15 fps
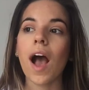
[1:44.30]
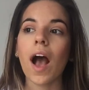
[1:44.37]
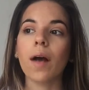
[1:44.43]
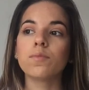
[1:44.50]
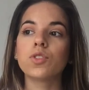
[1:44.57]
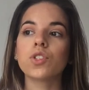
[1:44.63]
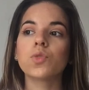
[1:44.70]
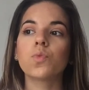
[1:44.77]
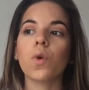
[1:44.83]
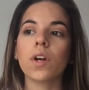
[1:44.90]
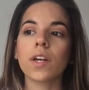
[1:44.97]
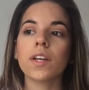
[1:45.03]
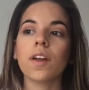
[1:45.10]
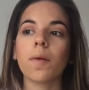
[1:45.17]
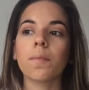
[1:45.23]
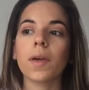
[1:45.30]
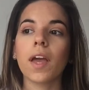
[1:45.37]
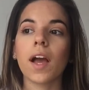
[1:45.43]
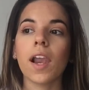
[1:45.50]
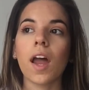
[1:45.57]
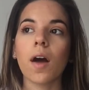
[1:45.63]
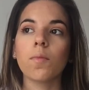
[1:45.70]
I'm just working on
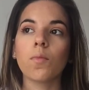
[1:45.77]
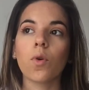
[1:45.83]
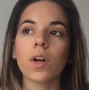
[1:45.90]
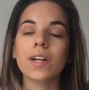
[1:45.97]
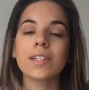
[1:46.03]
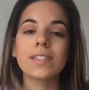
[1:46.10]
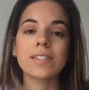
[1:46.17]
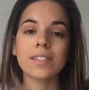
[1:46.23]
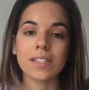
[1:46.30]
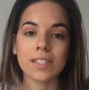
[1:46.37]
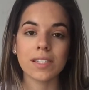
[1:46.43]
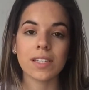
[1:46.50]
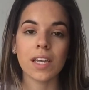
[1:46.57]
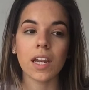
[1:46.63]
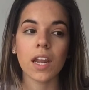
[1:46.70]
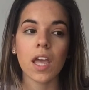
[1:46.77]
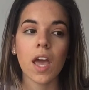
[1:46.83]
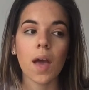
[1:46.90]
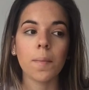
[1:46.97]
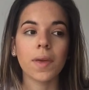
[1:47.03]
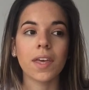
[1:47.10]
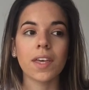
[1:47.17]
being a lot more consistent,
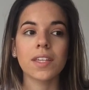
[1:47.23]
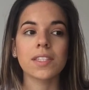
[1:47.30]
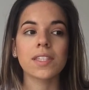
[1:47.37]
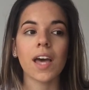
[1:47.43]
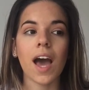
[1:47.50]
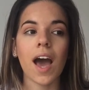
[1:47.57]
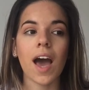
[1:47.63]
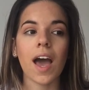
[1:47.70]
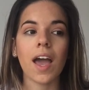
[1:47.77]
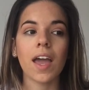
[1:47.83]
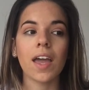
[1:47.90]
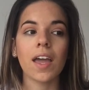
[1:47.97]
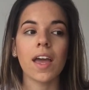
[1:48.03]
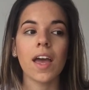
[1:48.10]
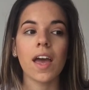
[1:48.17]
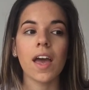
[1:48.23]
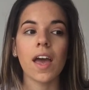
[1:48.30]
because I